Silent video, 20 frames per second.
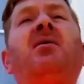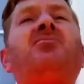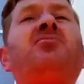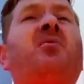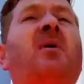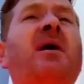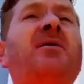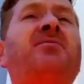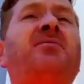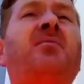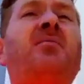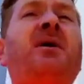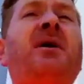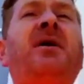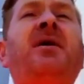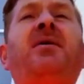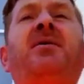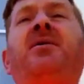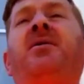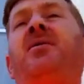twice a
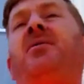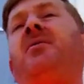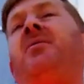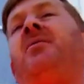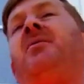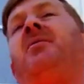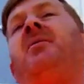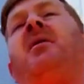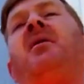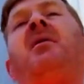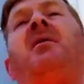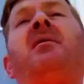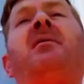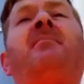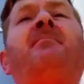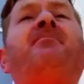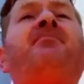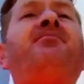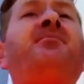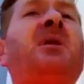week,
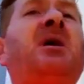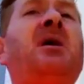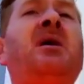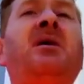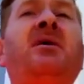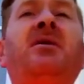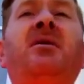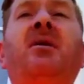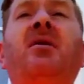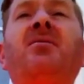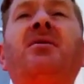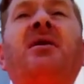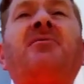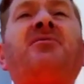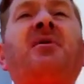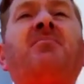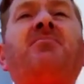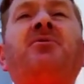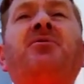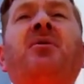you know,
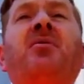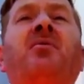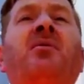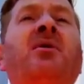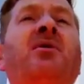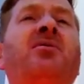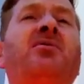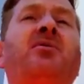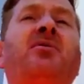that's up to you.